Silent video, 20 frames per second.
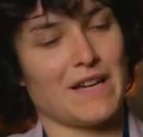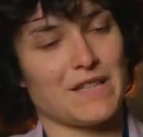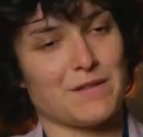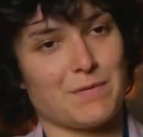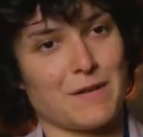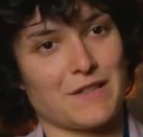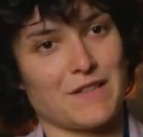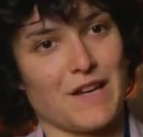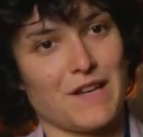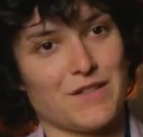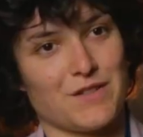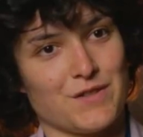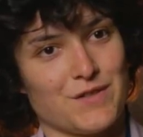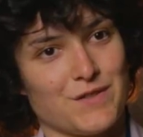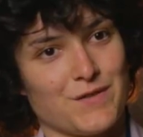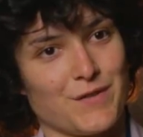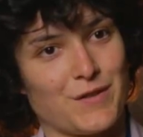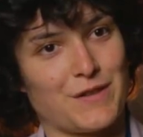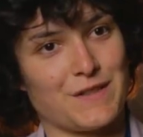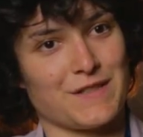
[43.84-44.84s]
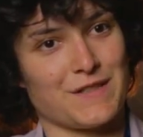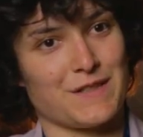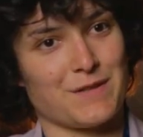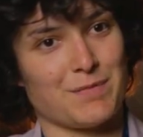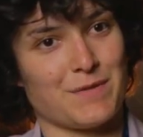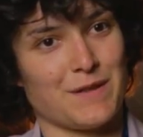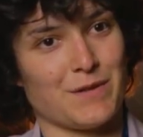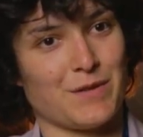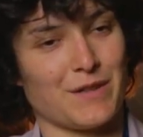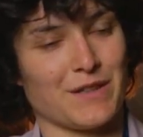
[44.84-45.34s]
My expectations for
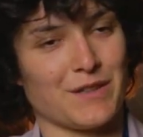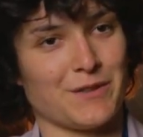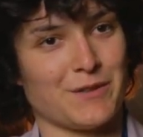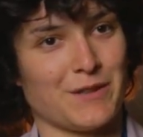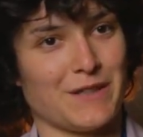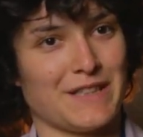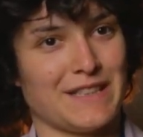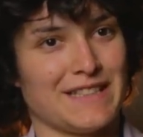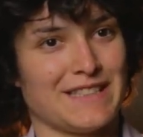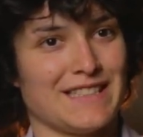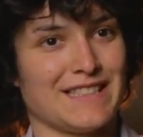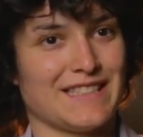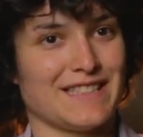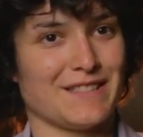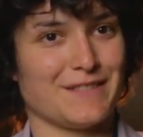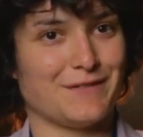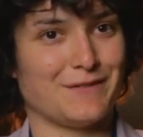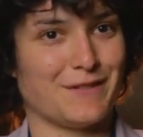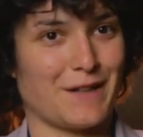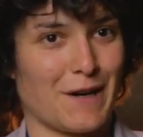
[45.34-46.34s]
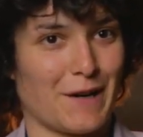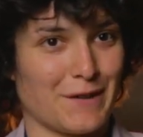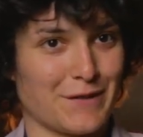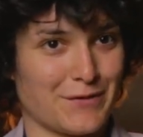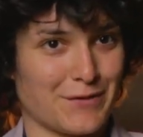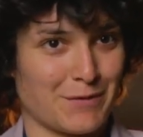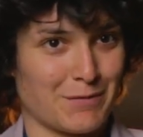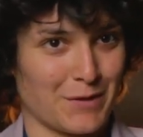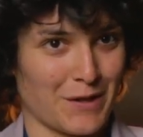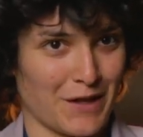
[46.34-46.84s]
SSP were quite far
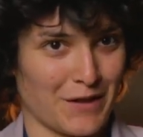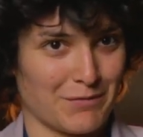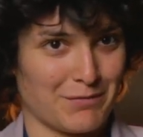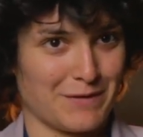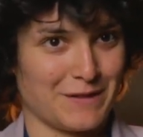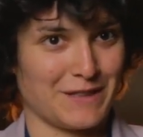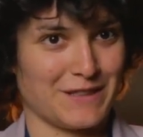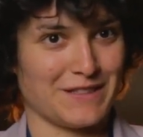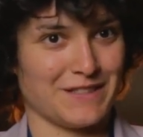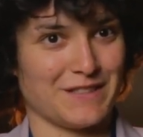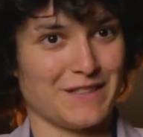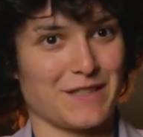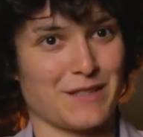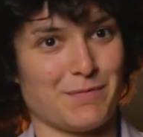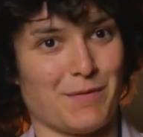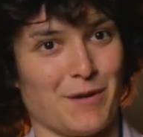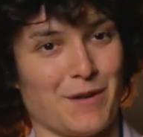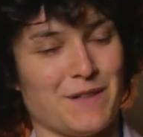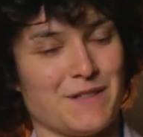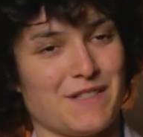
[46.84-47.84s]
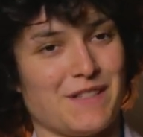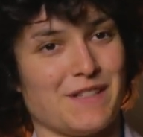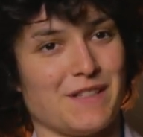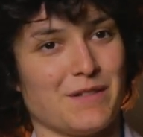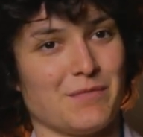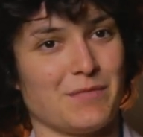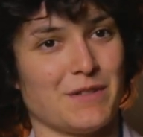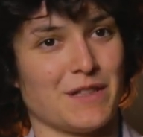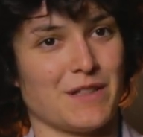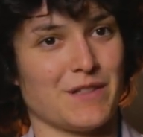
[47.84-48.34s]
from what I've been
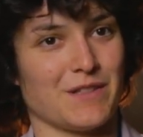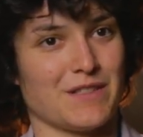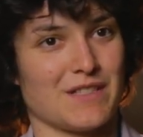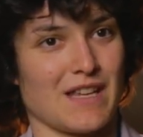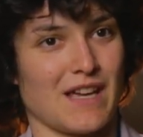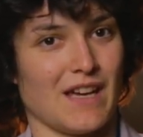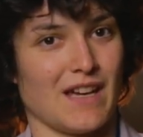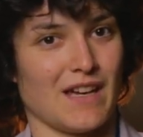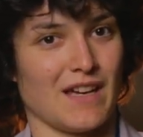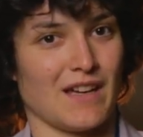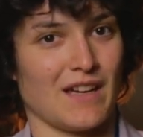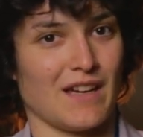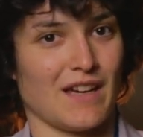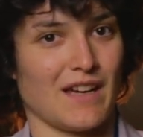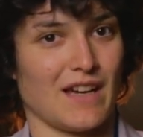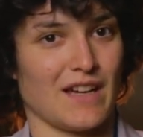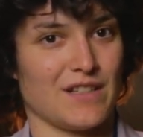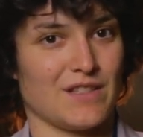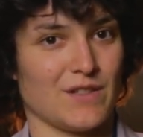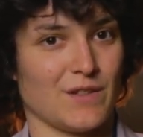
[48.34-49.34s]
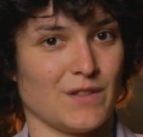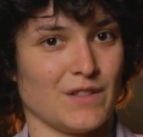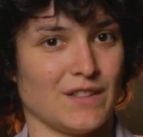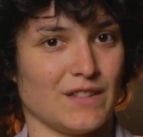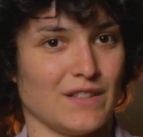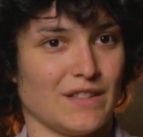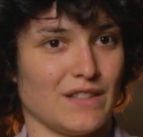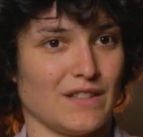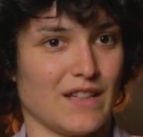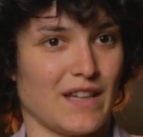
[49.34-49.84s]
experiencing because I
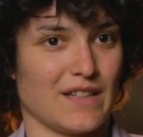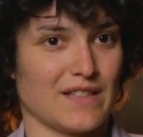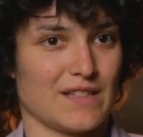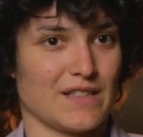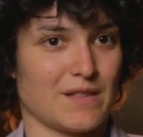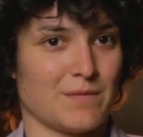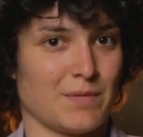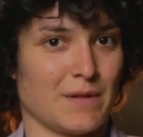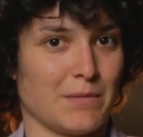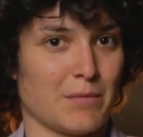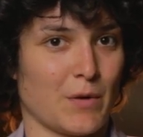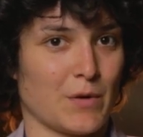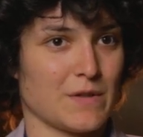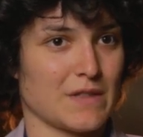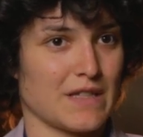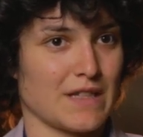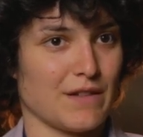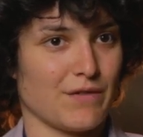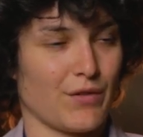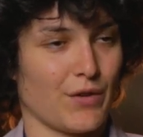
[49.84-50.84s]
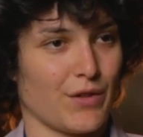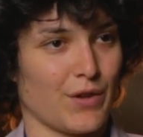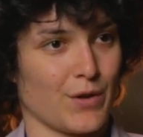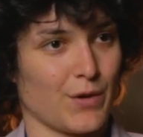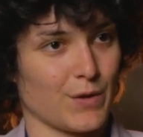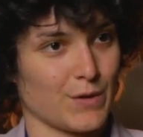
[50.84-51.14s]
joined SSP mostly for the